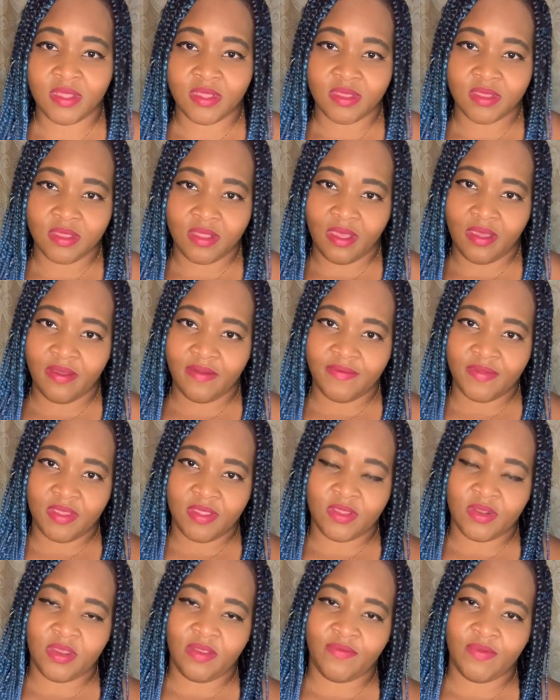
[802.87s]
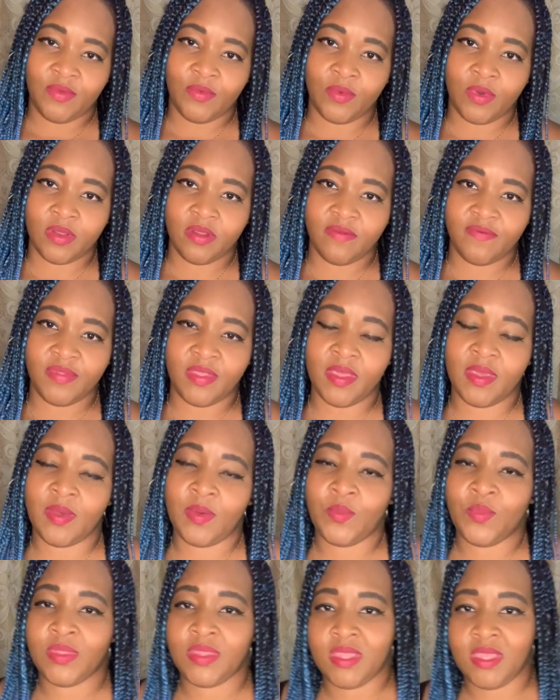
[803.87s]
loved each and every one of
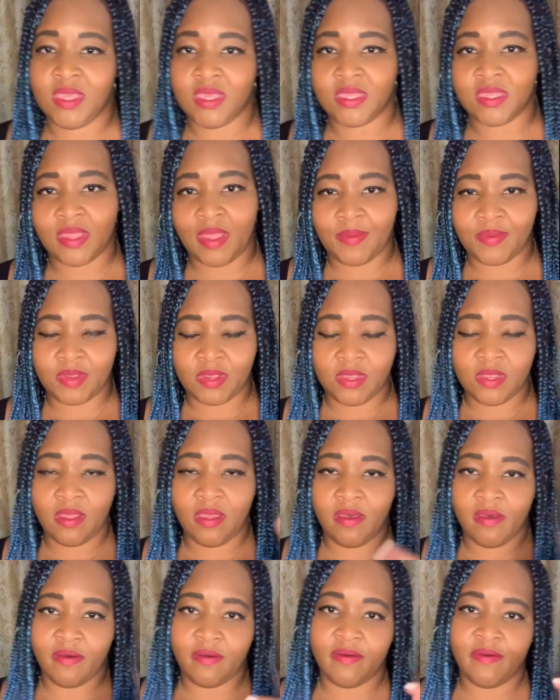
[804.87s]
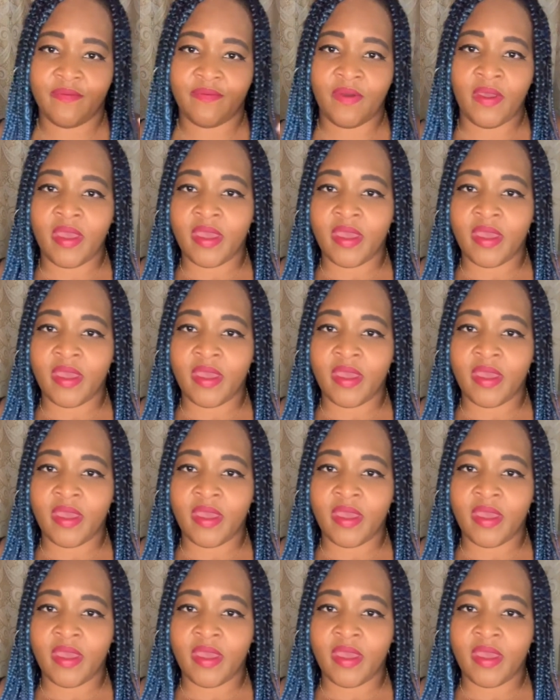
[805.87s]
them, with the exception of